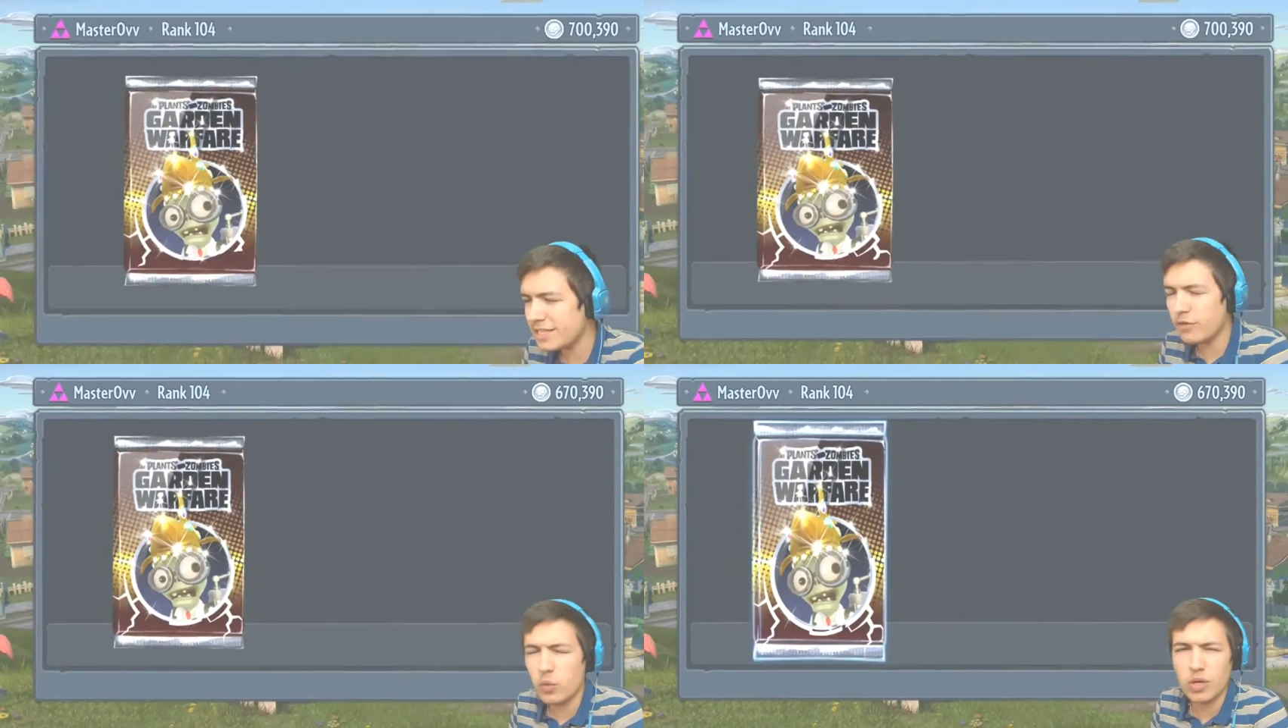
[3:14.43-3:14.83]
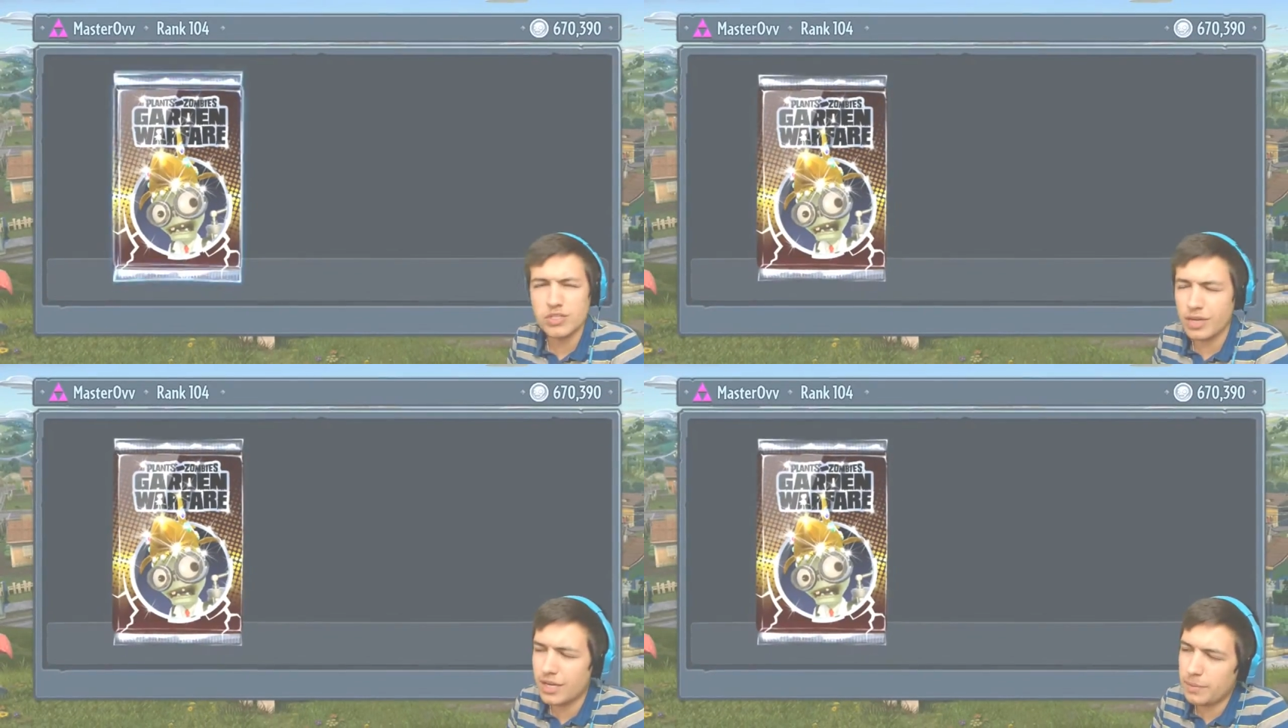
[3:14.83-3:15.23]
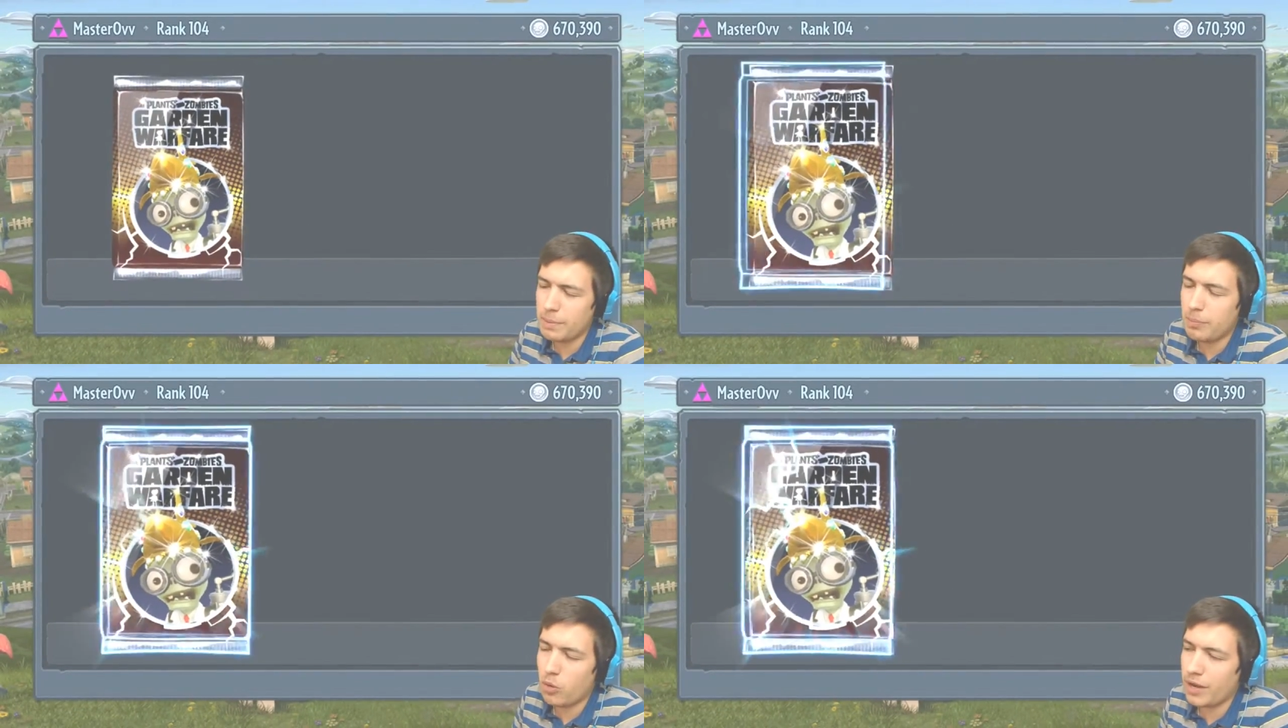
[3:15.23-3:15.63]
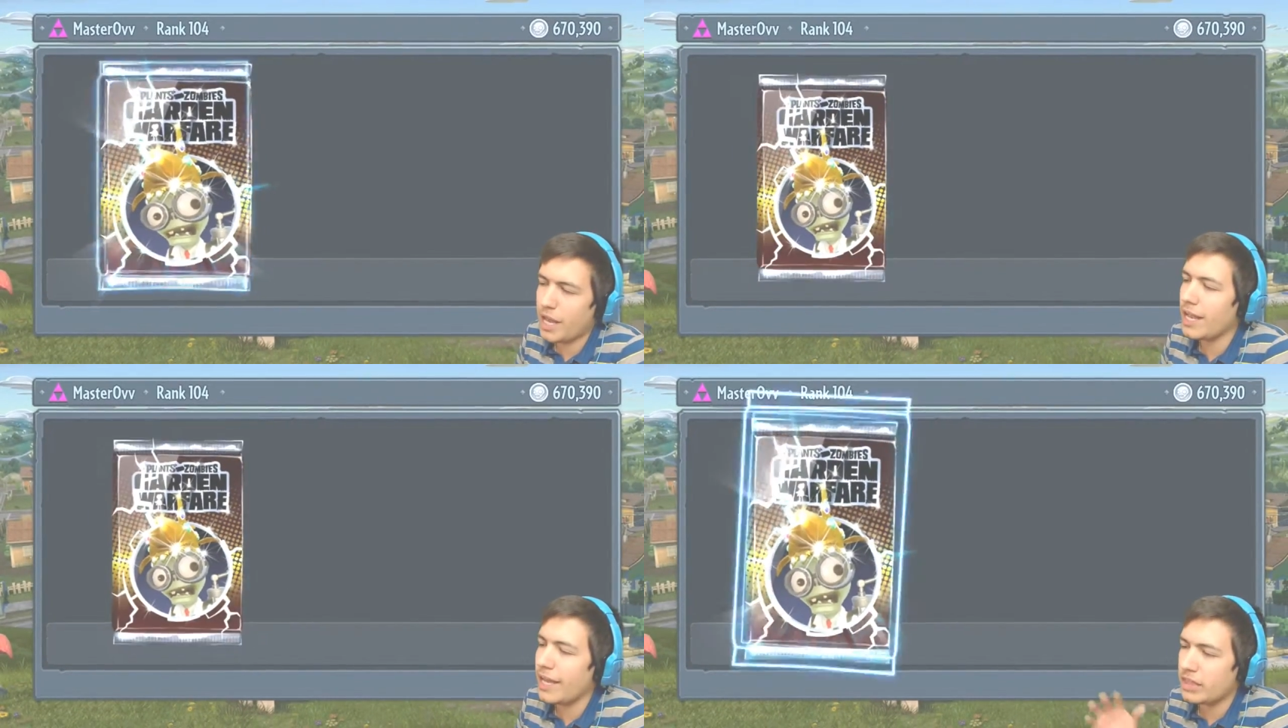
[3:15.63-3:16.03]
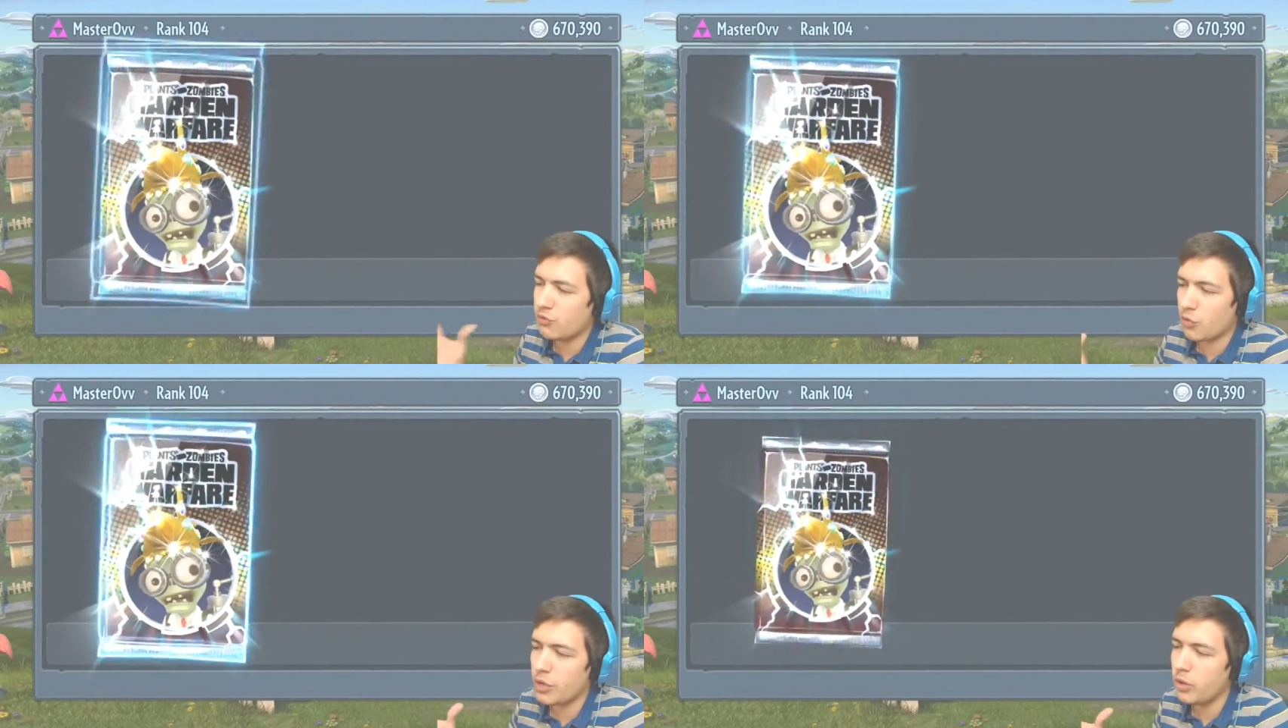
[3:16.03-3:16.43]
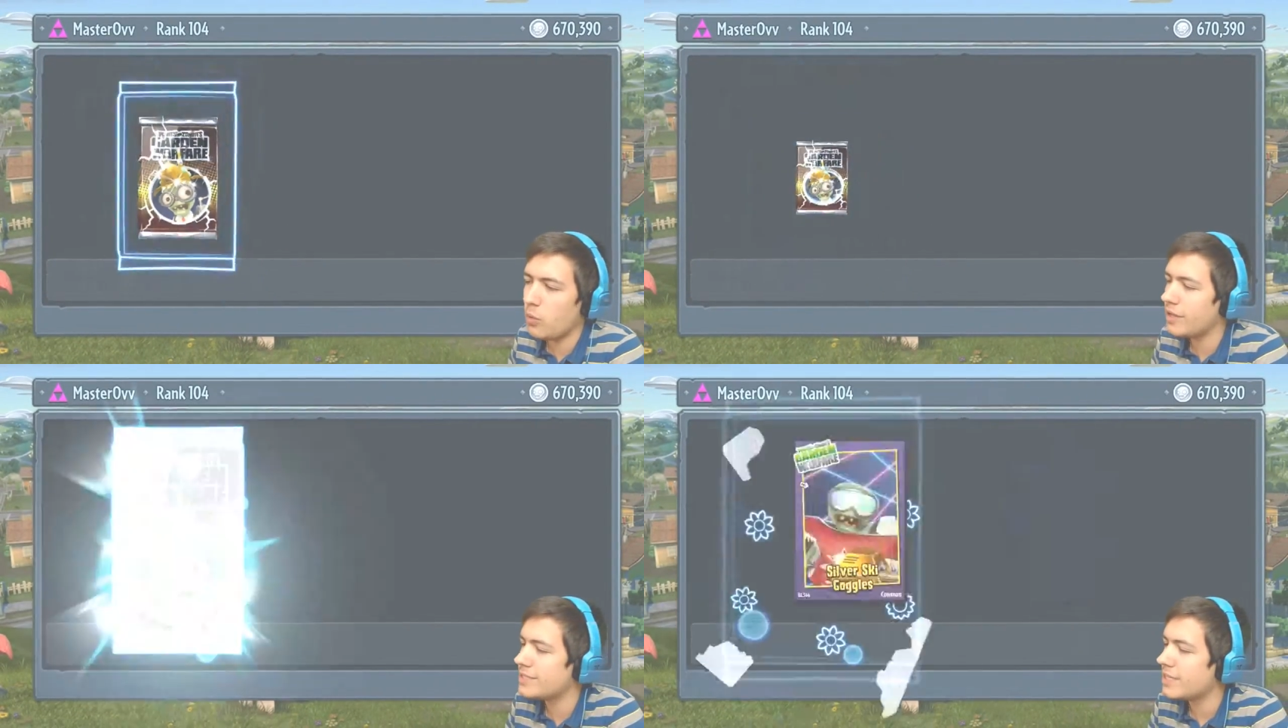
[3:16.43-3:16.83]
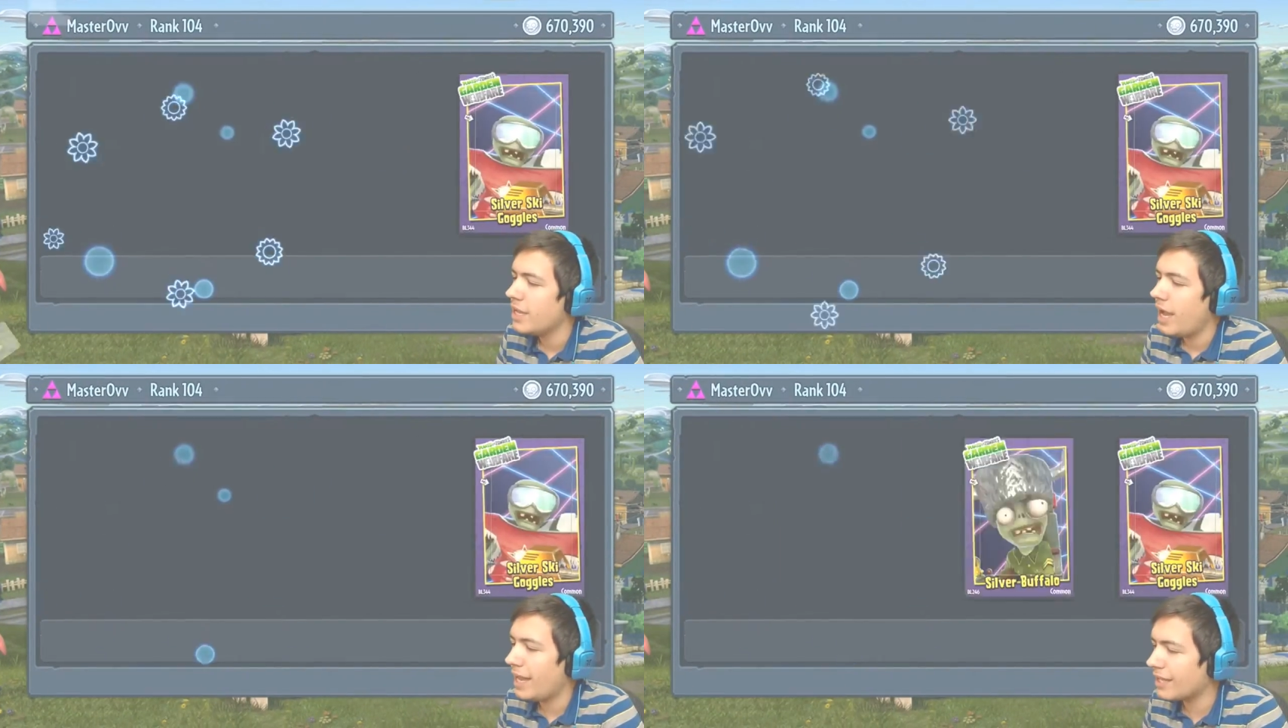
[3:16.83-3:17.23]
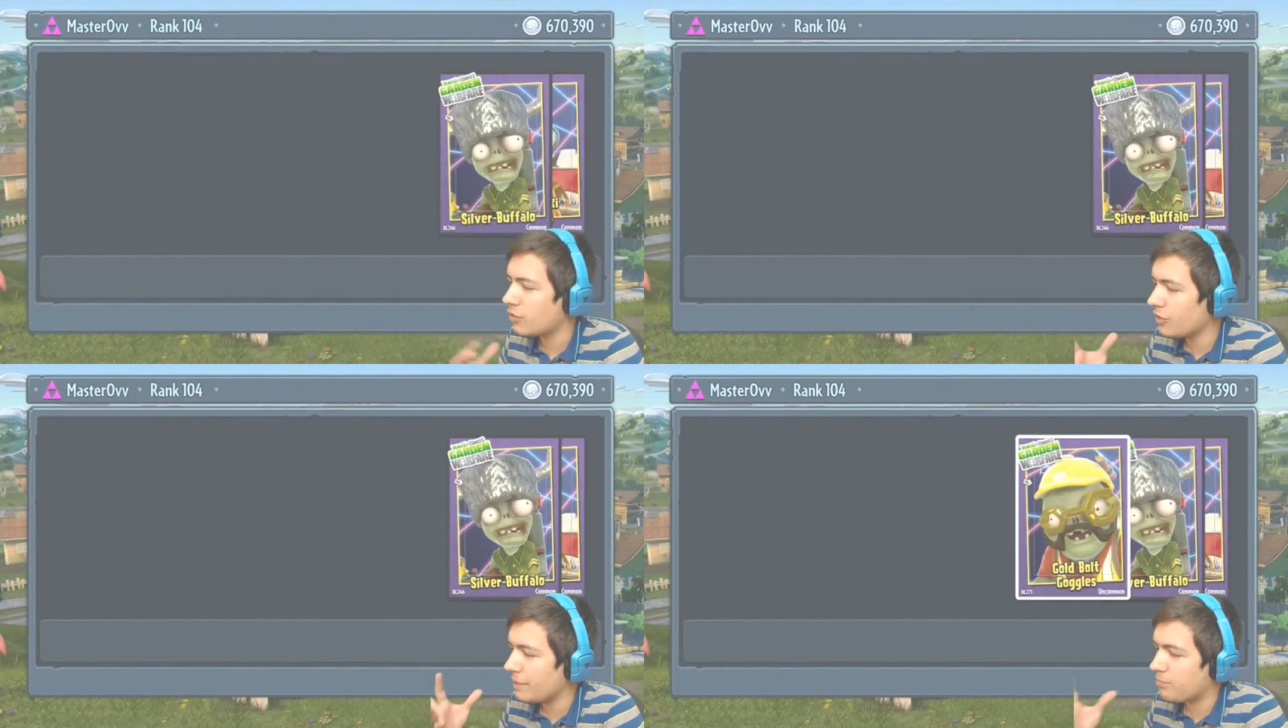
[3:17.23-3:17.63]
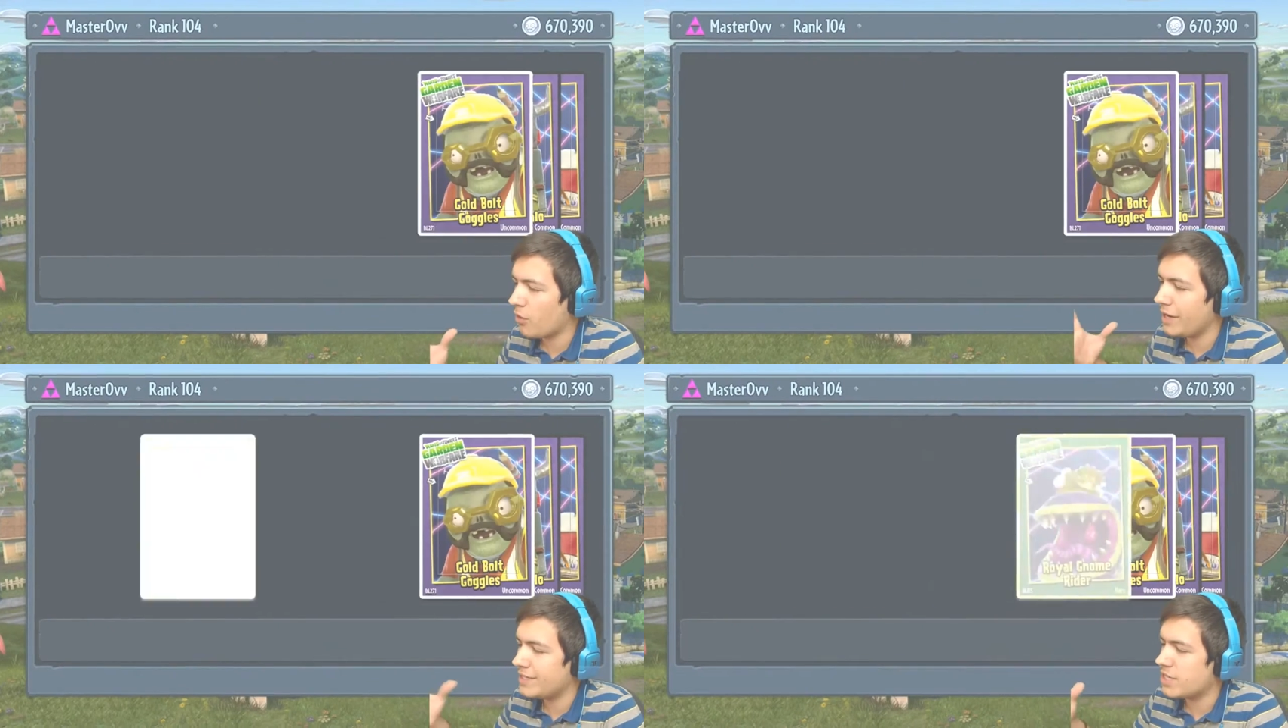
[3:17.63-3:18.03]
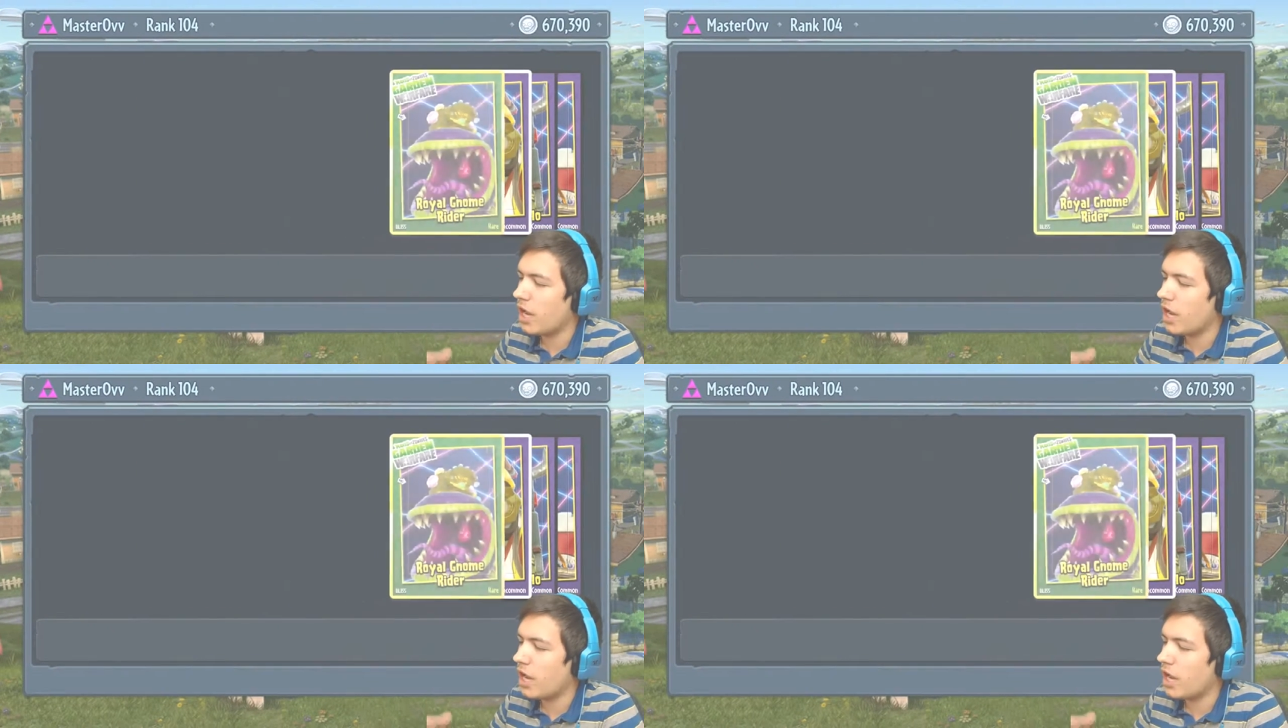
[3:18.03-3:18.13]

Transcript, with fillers: the silver ones are a little bit boring. I like the royal ones. I like the really bright